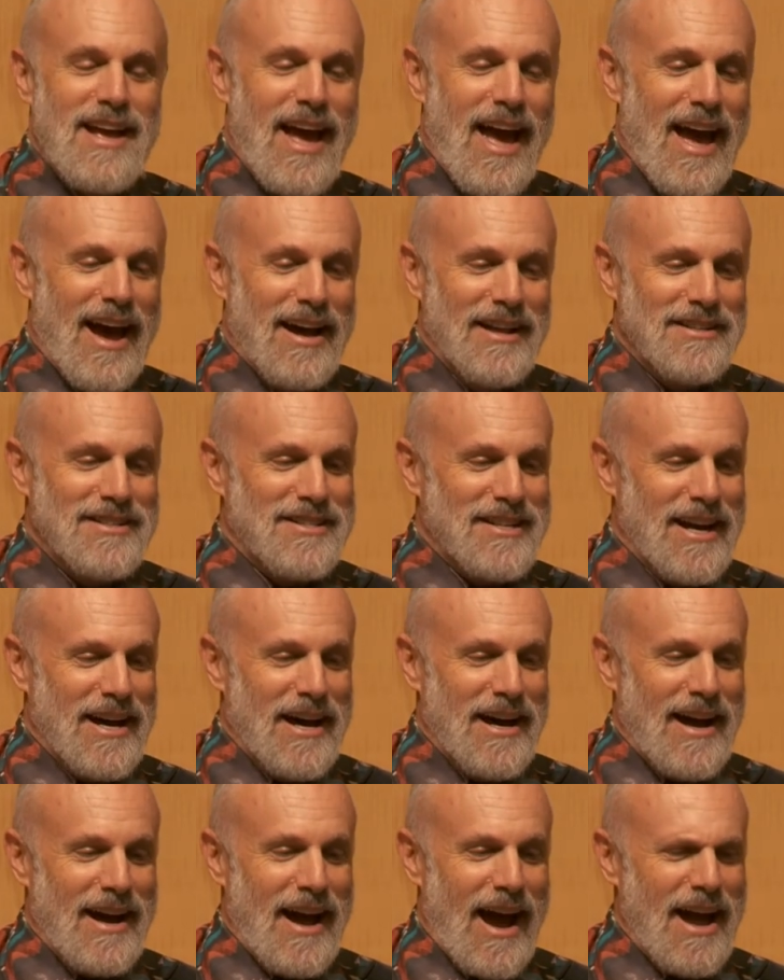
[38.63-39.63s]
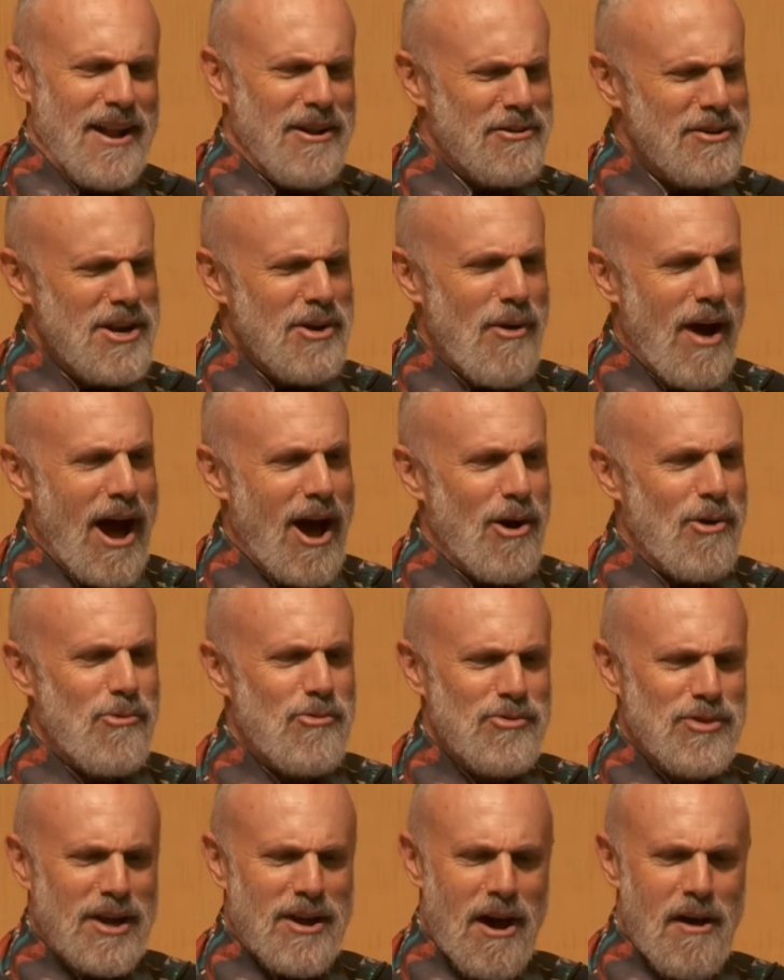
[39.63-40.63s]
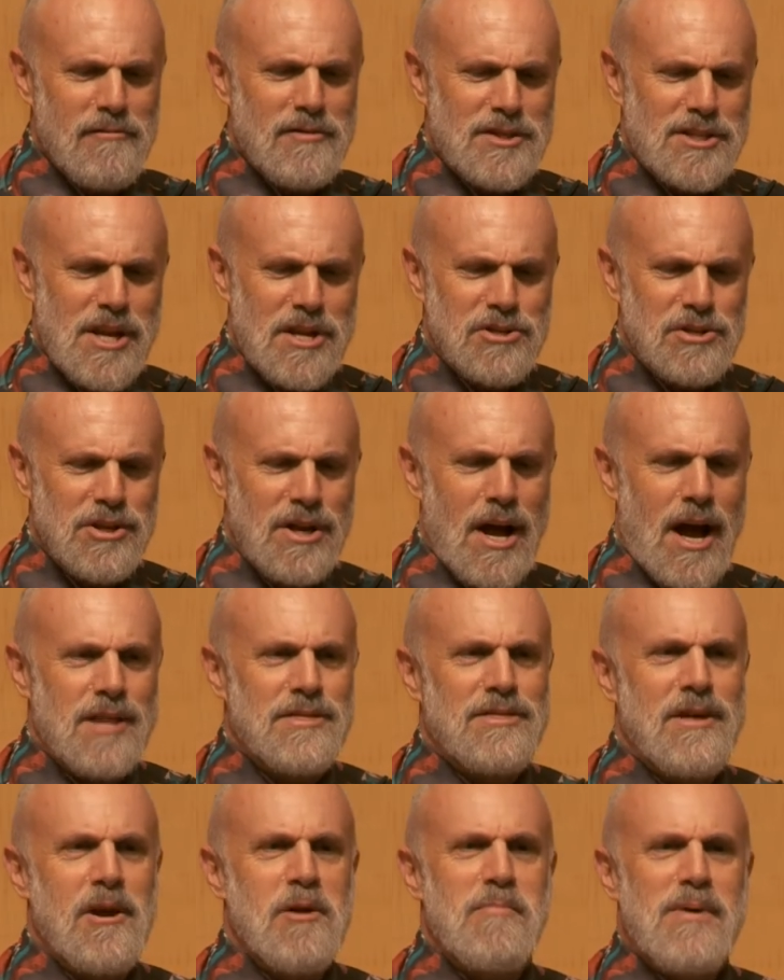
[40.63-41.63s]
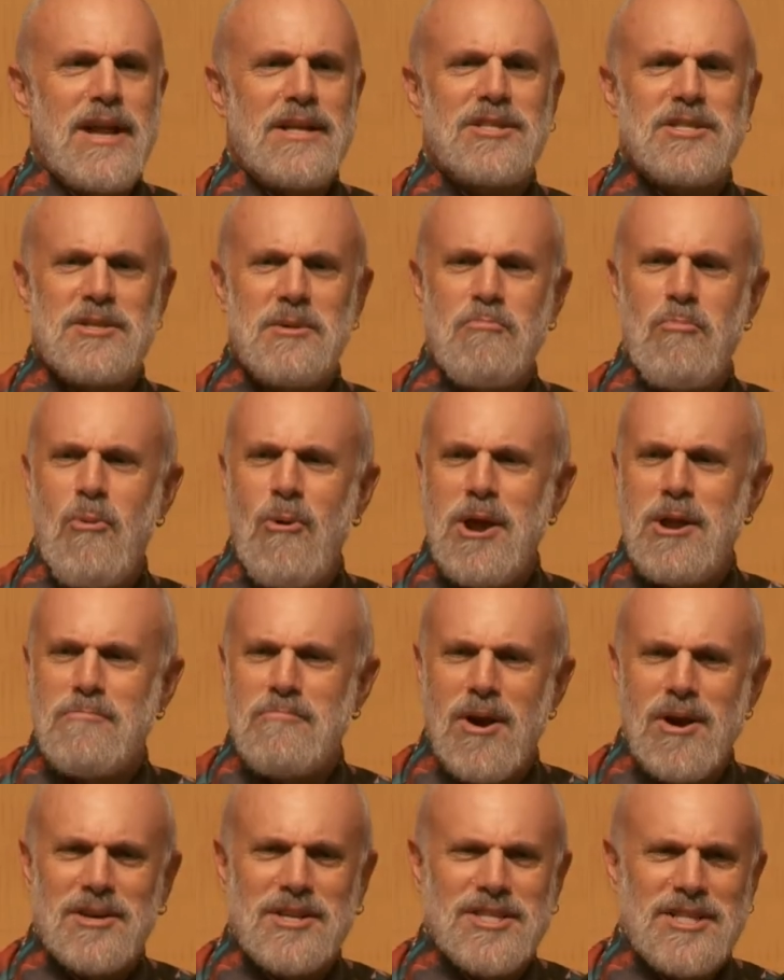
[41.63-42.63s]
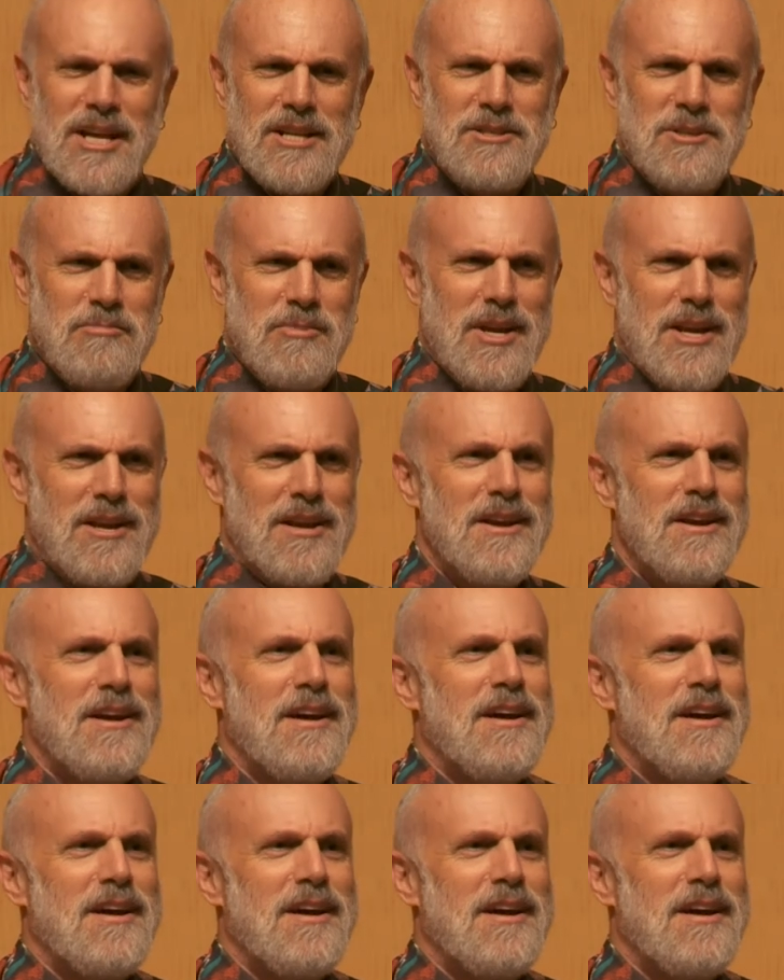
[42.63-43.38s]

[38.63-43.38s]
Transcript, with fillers: And I don't know how the conversation got there, but at some point Mark said to me,